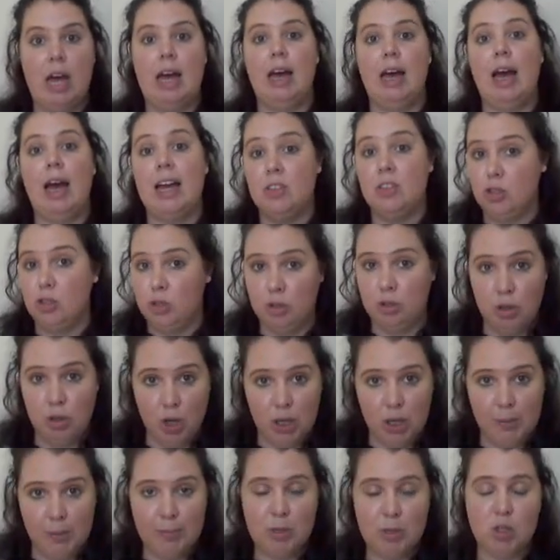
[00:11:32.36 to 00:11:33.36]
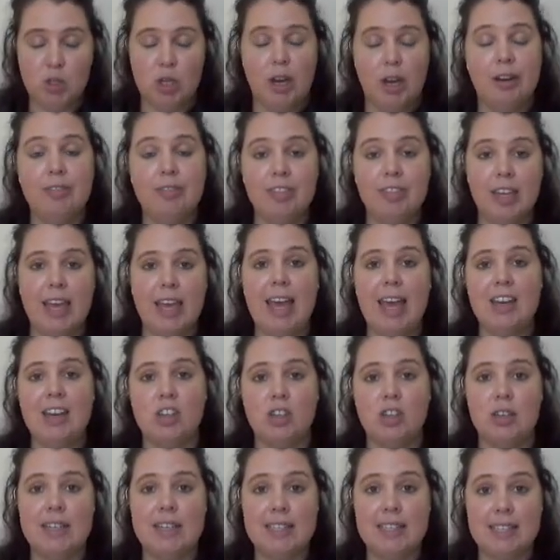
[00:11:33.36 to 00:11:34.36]
As you know,
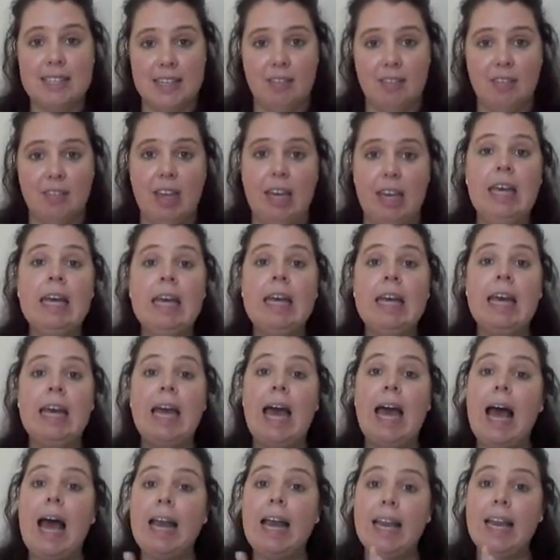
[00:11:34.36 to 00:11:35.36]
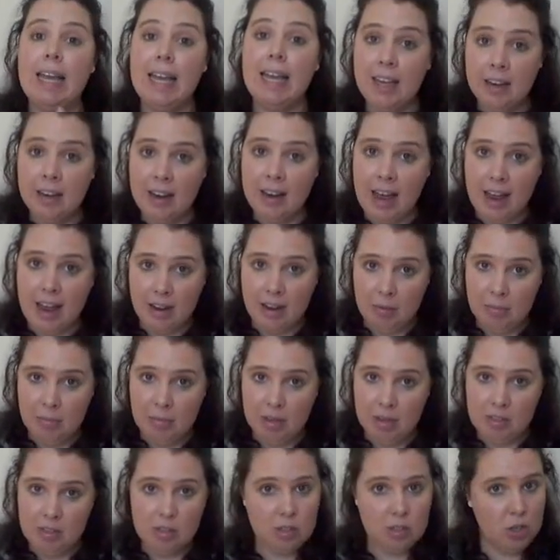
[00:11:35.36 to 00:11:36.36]
personification is giving an
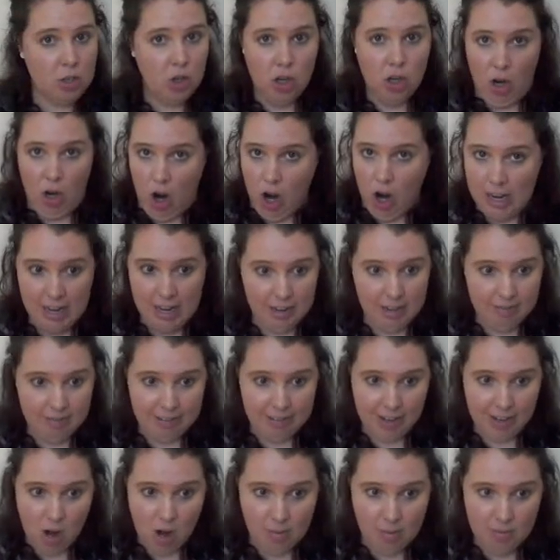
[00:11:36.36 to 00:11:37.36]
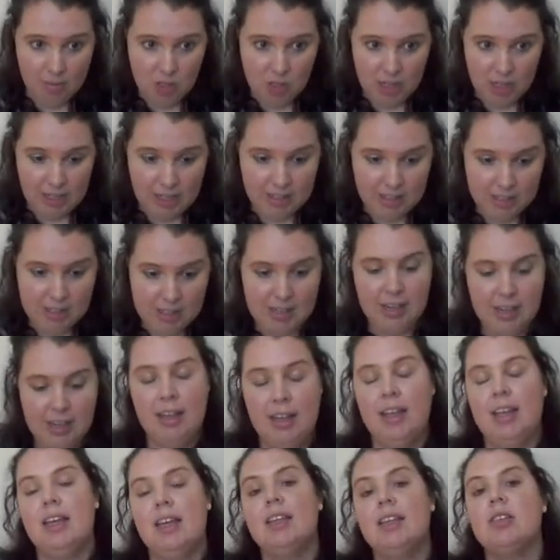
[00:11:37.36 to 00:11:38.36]
inanimate, non-living object
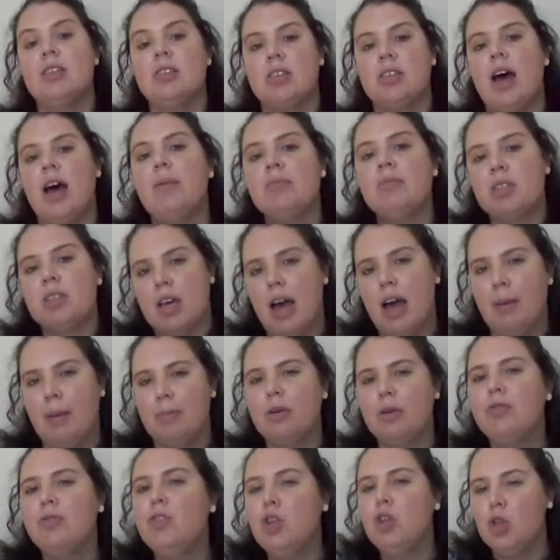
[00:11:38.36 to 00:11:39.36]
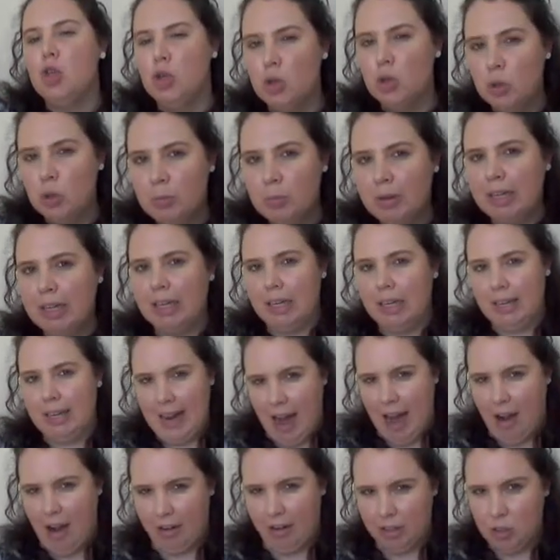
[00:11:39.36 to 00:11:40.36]
some type of human
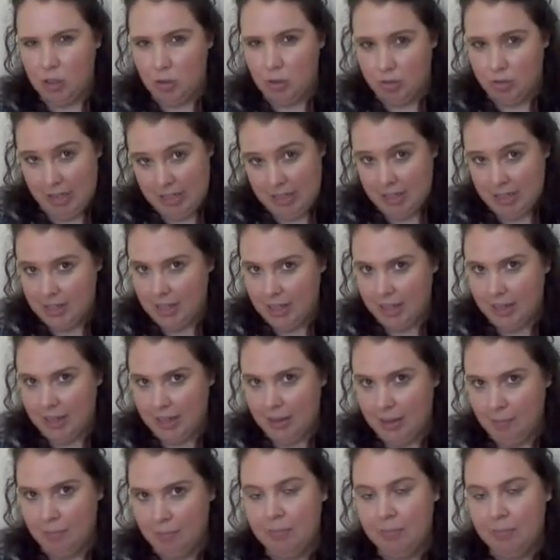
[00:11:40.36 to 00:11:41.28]
characteristic.